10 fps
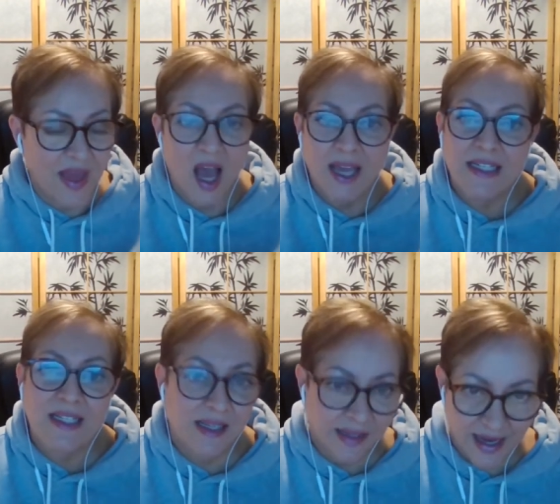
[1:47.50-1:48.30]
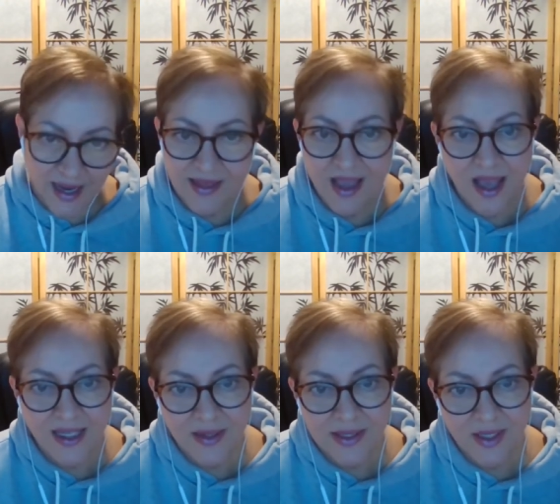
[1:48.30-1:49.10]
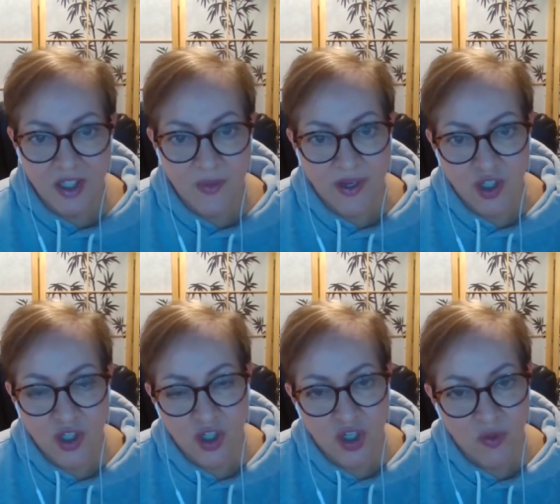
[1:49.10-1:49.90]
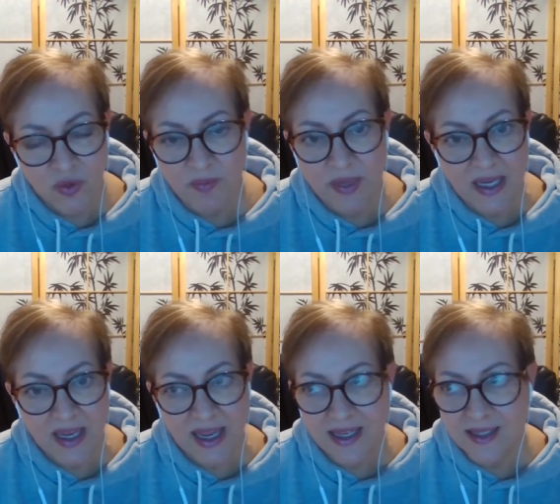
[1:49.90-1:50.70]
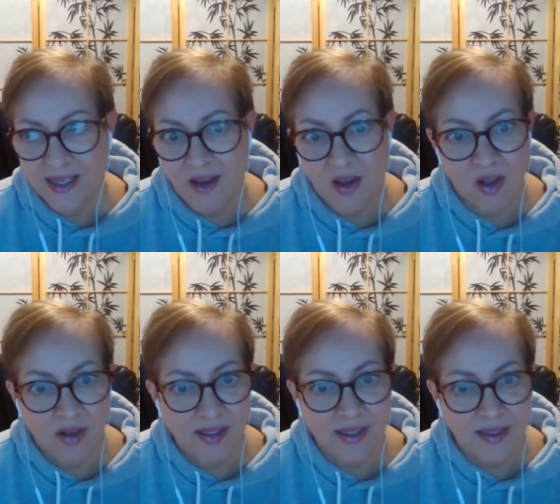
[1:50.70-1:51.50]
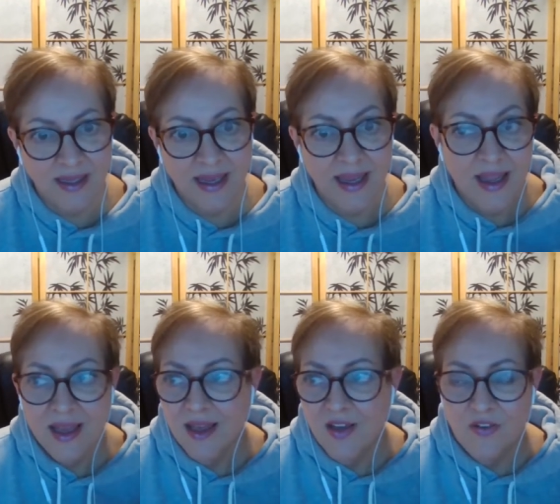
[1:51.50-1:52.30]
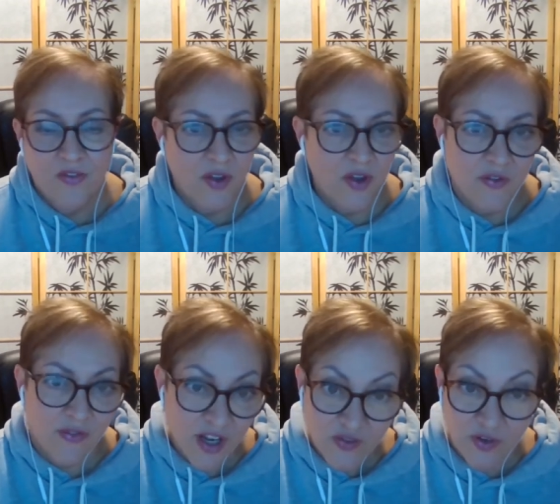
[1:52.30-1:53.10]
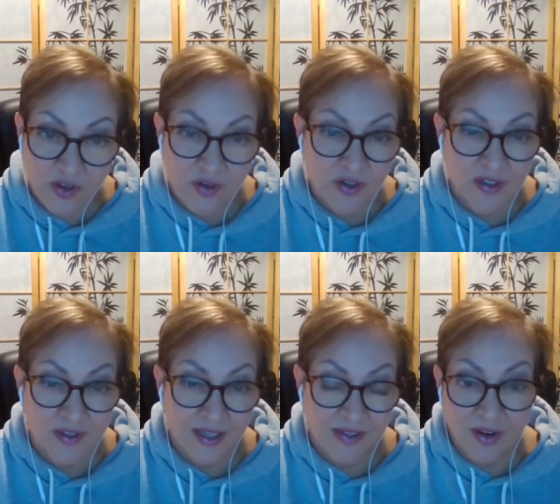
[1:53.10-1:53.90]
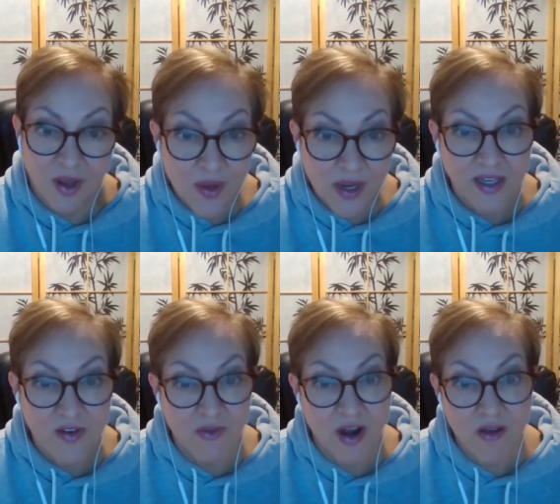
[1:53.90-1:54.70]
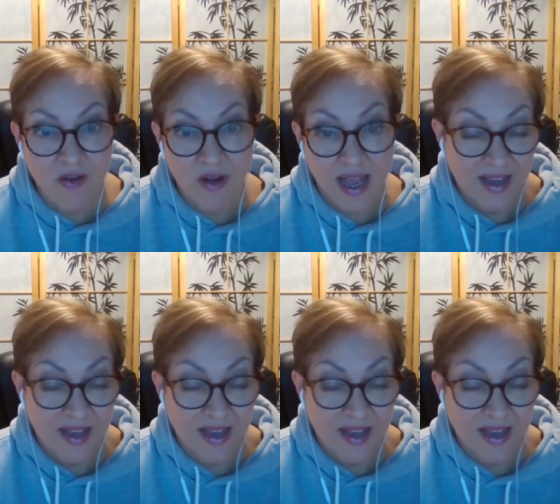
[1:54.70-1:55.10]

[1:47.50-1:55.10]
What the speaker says: ideally, in the ideal situation, you will be eating constantly fresh food that's locally grown.